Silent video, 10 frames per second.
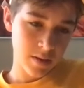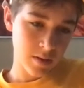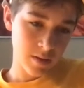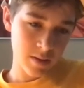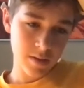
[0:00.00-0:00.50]

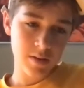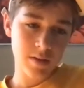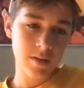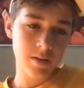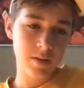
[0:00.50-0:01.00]

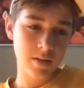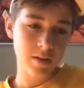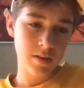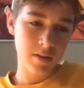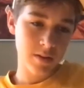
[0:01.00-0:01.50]

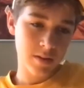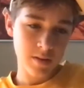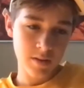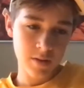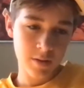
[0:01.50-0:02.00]

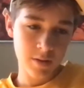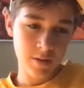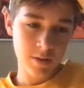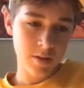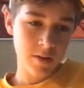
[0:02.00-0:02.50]

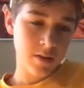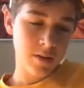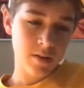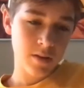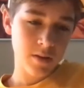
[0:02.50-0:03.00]

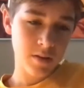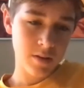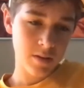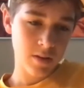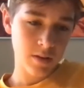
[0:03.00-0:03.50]

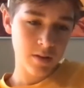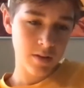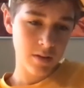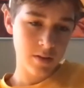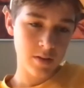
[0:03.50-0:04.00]

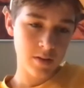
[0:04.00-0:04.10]
This person isn't speaking.